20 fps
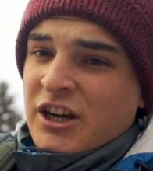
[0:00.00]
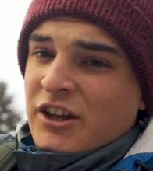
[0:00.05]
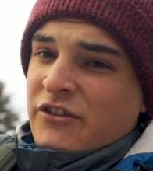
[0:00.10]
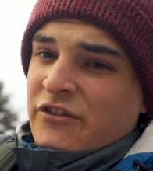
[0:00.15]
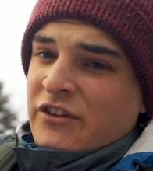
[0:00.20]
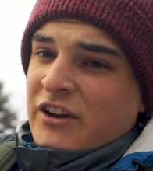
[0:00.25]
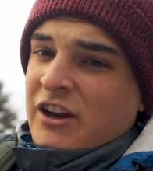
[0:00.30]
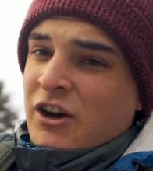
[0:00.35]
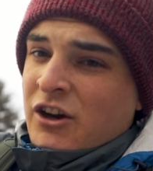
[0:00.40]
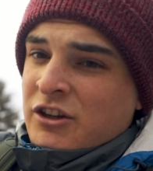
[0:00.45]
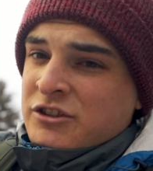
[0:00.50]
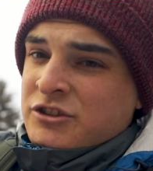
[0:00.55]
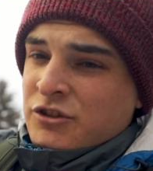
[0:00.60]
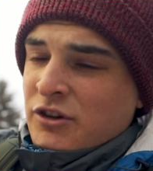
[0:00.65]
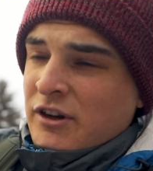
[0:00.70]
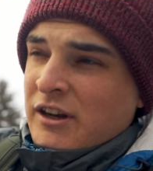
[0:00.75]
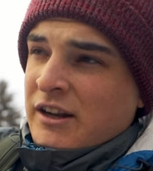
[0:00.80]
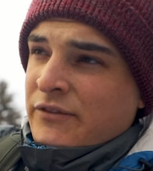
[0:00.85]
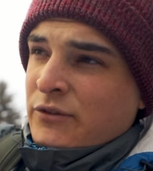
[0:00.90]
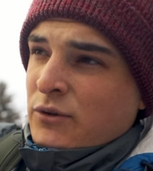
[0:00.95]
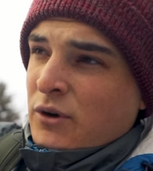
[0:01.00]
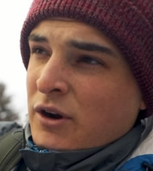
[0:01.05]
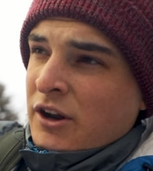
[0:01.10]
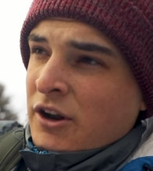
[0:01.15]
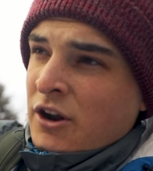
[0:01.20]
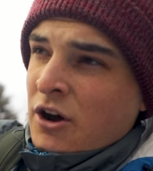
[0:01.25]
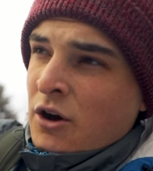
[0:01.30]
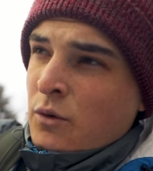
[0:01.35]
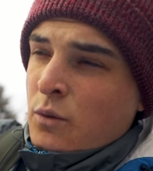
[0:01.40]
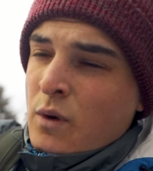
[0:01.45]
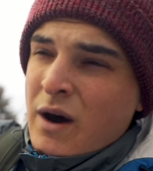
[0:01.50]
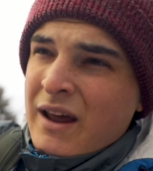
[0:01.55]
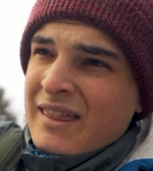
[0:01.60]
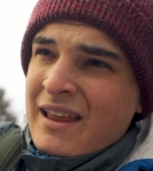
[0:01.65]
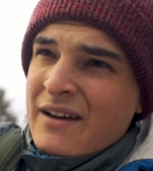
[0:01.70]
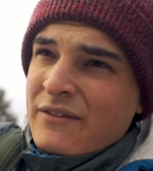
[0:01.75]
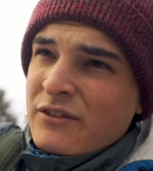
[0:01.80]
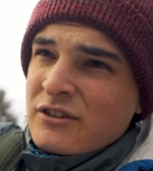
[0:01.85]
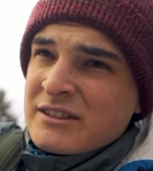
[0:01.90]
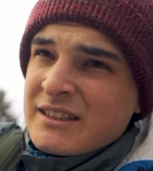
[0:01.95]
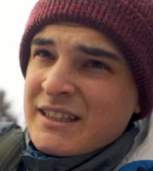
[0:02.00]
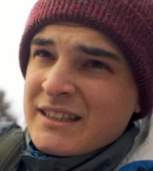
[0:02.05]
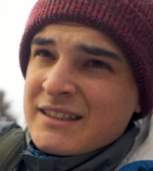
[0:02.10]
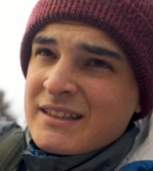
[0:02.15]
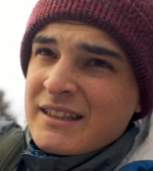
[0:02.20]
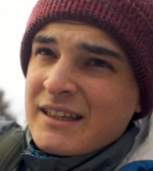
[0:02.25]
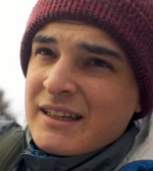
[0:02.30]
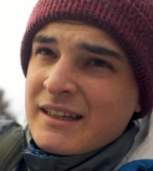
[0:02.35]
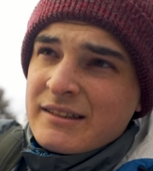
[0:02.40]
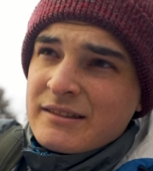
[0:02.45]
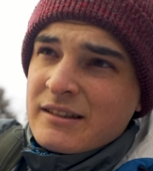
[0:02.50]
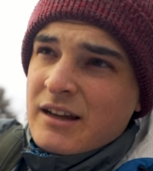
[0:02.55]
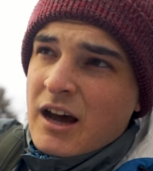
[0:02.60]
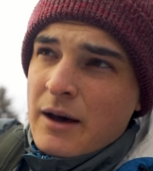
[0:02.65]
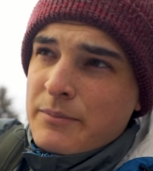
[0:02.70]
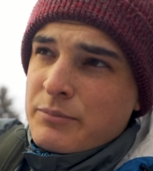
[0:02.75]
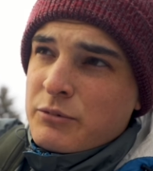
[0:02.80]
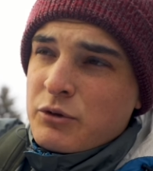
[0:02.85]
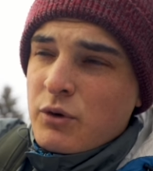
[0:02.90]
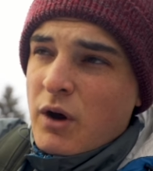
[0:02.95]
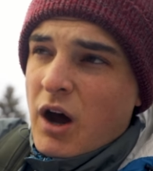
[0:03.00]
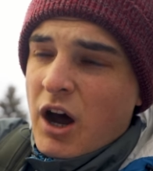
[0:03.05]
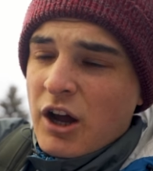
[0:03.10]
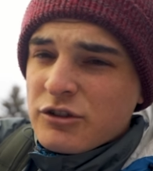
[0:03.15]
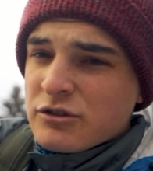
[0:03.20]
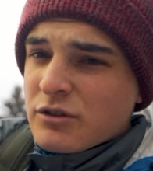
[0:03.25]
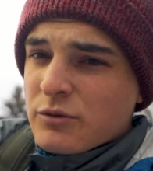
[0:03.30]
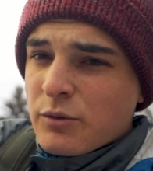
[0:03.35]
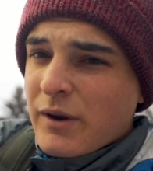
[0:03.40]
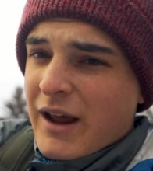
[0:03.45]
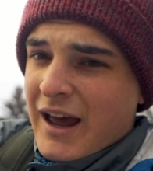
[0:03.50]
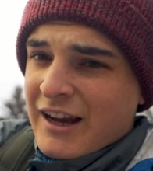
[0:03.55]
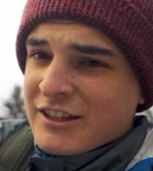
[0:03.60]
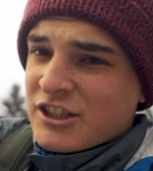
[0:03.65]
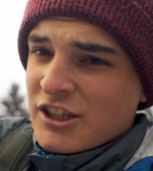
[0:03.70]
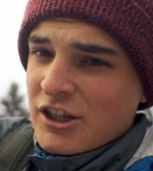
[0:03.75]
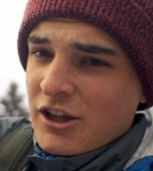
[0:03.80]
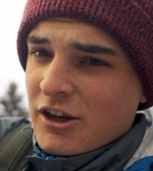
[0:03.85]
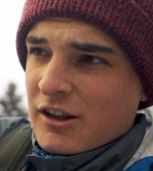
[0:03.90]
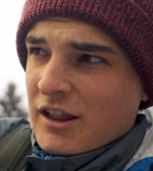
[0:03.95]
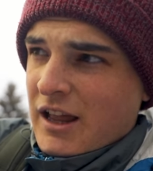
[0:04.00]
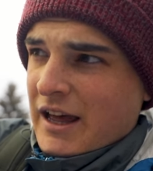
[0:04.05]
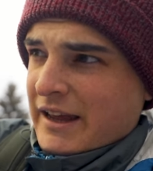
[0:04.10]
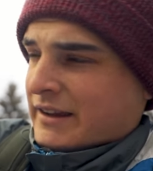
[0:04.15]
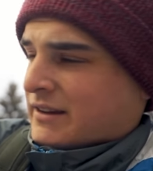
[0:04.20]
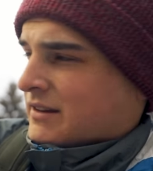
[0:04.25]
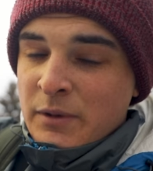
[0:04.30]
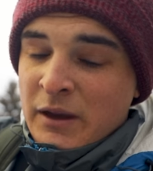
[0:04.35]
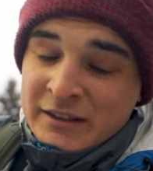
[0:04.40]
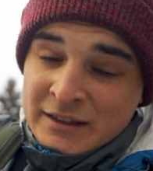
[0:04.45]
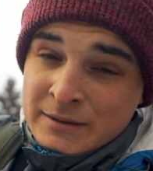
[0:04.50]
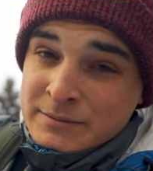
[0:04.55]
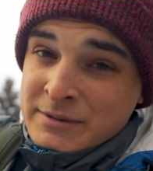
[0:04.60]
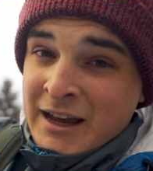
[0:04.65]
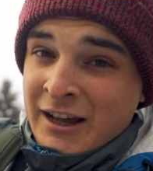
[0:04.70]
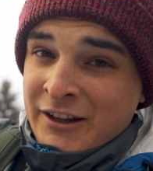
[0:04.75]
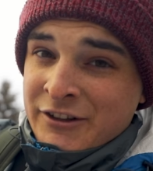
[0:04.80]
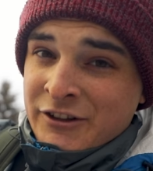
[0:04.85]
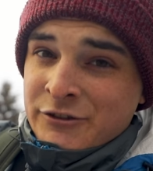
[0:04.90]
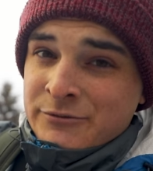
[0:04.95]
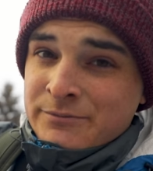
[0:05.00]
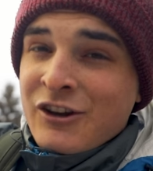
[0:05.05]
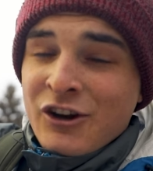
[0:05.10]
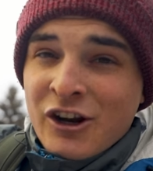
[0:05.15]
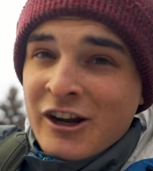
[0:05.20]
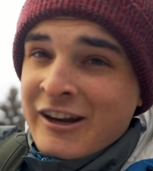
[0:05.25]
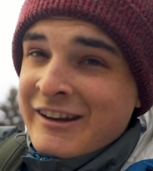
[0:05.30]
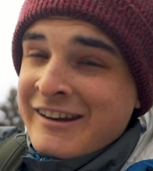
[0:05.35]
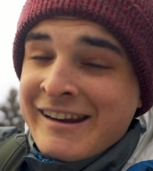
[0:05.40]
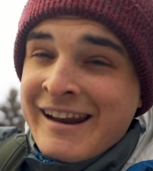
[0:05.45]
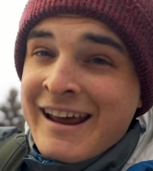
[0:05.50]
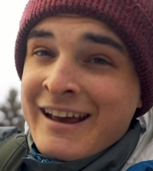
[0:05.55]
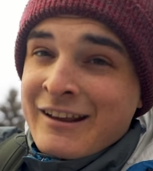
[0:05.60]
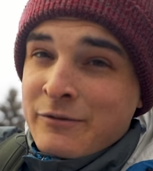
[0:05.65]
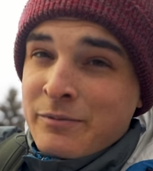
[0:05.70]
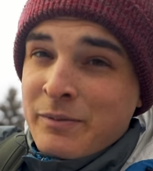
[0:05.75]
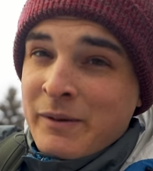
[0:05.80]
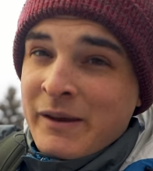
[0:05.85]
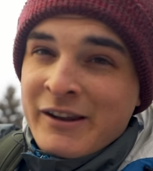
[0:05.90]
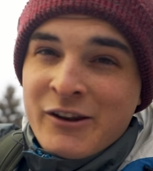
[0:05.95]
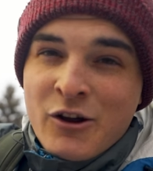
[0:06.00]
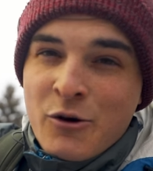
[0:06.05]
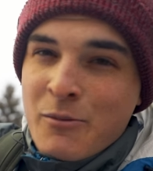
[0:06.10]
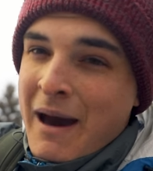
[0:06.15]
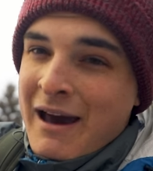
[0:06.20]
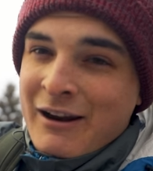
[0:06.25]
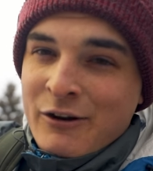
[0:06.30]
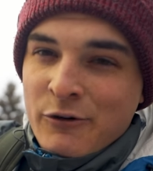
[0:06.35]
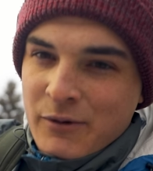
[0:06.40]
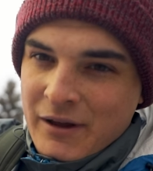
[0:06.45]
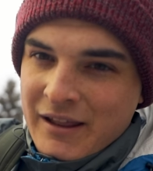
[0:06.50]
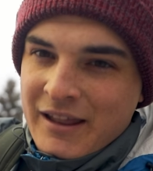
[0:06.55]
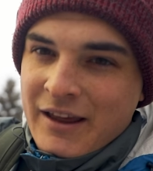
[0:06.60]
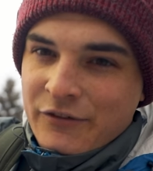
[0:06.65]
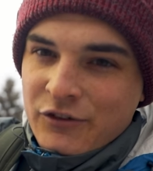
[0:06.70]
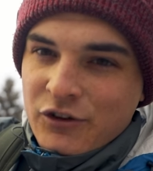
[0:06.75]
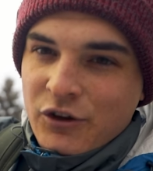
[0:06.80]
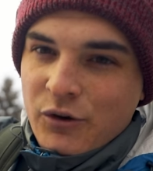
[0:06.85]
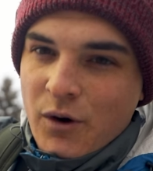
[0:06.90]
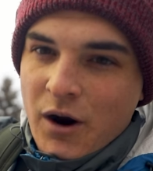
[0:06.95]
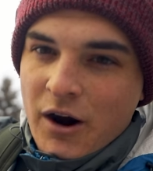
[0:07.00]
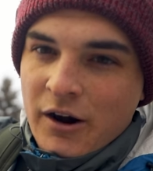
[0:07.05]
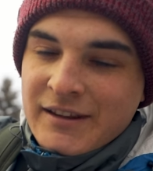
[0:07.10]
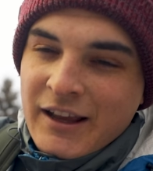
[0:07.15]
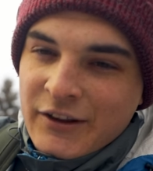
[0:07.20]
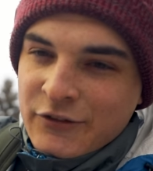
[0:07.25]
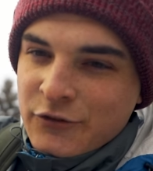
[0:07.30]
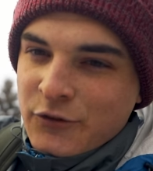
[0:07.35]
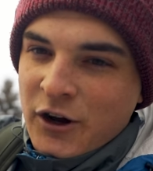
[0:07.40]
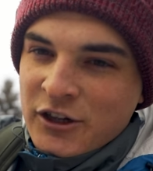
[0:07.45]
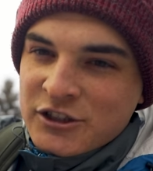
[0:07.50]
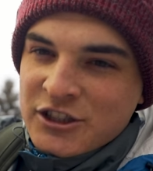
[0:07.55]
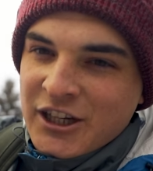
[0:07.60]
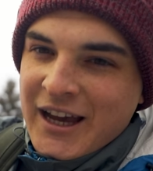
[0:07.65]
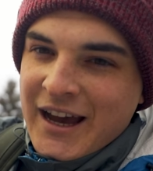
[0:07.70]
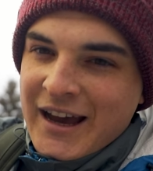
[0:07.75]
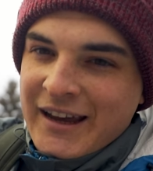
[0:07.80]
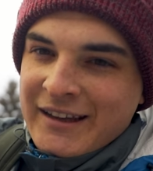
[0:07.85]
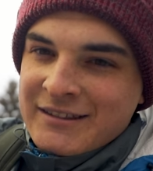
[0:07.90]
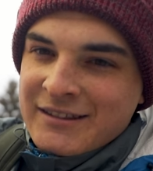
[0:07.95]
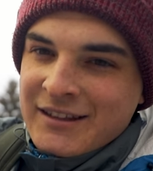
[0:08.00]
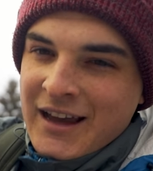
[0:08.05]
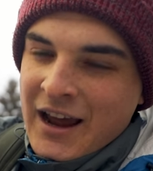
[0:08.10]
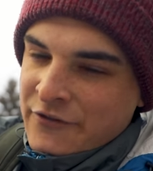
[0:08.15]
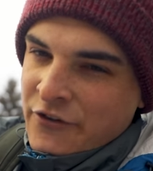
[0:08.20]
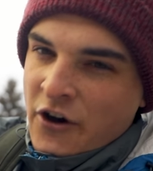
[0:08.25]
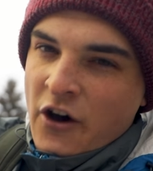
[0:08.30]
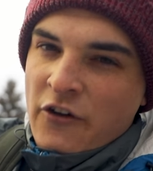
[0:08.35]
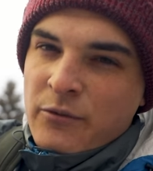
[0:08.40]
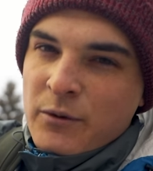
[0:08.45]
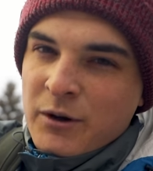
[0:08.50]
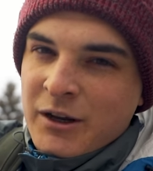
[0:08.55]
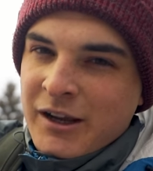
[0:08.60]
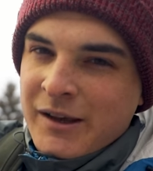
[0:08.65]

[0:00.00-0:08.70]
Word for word: Check out the video on screen if you wanna know what level sixty up to one hundred would actually look like. Because I'm telling you, you're gonna need X P no matter what level you are. Thanks for watching, guys, and follow for more